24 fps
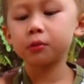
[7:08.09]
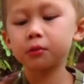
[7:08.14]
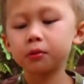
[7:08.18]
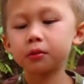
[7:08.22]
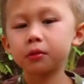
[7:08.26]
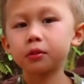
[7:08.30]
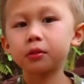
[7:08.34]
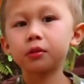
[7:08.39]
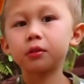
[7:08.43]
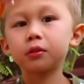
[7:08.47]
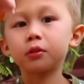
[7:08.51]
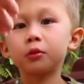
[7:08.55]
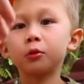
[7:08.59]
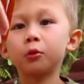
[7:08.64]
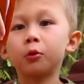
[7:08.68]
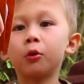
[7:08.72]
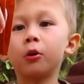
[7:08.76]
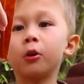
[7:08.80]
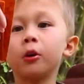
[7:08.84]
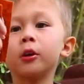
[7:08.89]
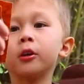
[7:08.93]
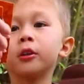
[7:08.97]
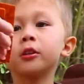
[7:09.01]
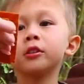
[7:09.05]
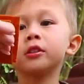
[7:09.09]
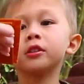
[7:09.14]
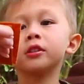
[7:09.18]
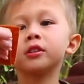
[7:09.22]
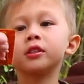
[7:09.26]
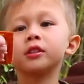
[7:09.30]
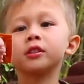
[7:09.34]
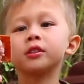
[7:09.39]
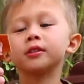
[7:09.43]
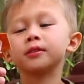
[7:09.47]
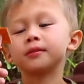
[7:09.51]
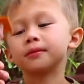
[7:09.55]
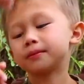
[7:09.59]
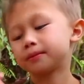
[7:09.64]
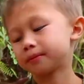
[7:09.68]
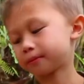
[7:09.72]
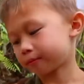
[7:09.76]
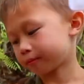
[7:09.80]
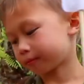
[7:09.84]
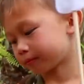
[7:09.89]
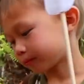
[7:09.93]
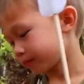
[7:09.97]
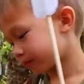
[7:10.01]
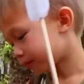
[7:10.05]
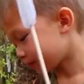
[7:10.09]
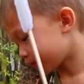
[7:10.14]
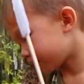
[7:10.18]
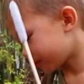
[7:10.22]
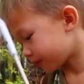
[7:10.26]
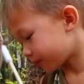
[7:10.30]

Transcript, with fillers: to eat. Thank you.